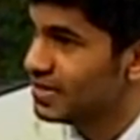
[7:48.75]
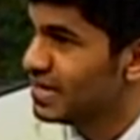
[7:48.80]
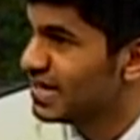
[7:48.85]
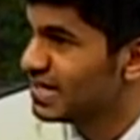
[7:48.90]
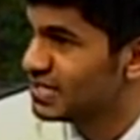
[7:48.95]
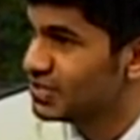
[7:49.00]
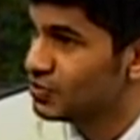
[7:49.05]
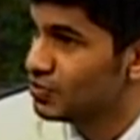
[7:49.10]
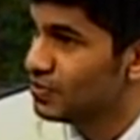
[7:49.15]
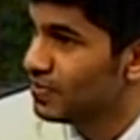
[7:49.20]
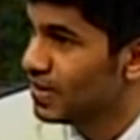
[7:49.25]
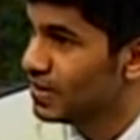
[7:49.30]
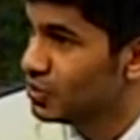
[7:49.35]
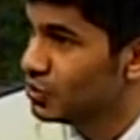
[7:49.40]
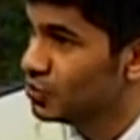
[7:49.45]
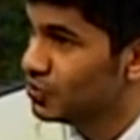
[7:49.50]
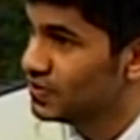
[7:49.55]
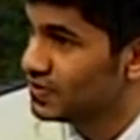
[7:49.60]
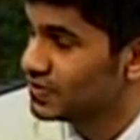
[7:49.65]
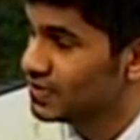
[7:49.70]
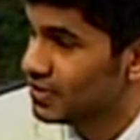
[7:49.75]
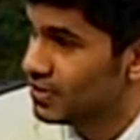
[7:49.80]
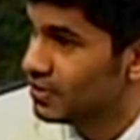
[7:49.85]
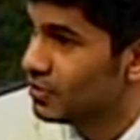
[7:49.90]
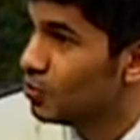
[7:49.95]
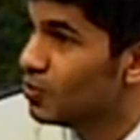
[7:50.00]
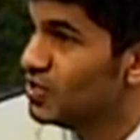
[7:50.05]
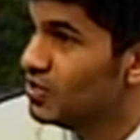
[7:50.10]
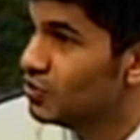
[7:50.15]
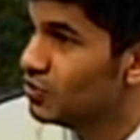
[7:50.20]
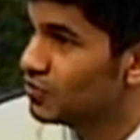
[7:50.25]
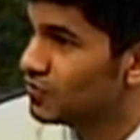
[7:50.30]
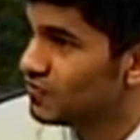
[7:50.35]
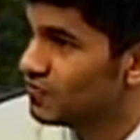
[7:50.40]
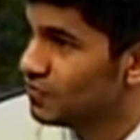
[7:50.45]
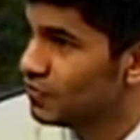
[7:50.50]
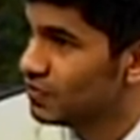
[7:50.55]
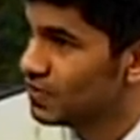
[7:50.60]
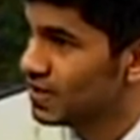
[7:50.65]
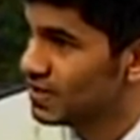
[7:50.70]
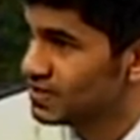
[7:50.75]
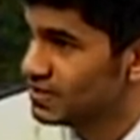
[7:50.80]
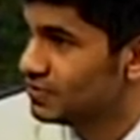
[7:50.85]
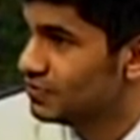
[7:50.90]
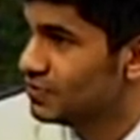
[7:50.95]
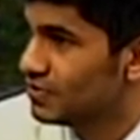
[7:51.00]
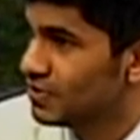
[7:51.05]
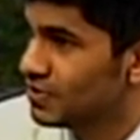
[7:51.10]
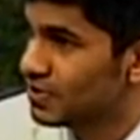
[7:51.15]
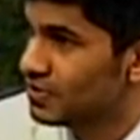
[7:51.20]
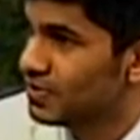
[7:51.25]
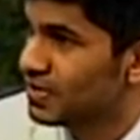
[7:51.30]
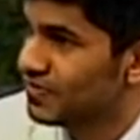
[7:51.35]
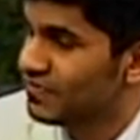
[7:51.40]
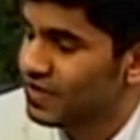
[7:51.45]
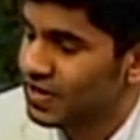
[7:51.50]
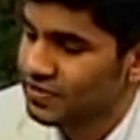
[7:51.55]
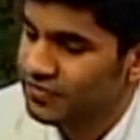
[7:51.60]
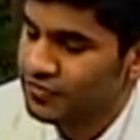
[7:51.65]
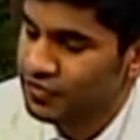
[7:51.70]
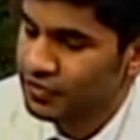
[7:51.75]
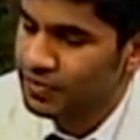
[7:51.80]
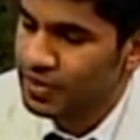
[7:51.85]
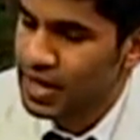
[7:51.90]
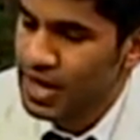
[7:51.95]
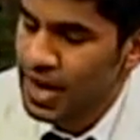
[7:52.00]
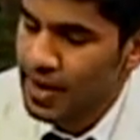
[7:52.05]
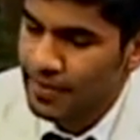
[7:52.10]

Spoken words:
The next thing we might do is Windows Phone. That's the only other big platform.